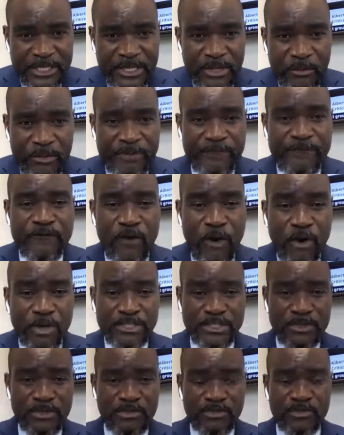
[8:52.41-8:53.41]
We
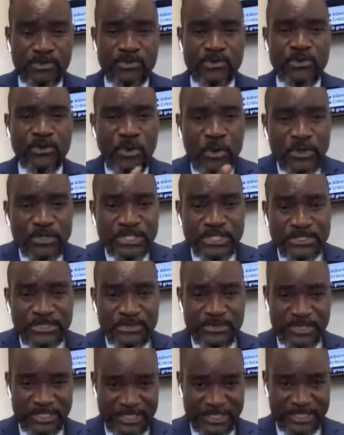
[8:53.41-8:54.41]
vote through
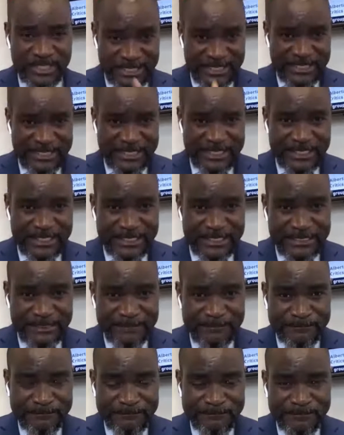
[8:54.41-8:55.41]
constituencies, isn't it?
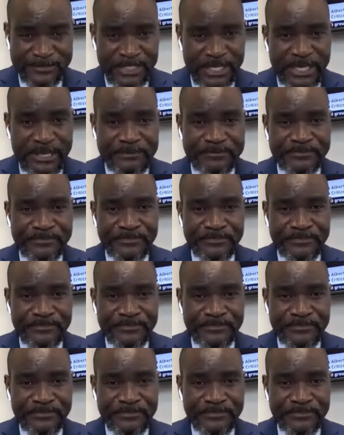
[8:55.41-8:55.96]
Okay?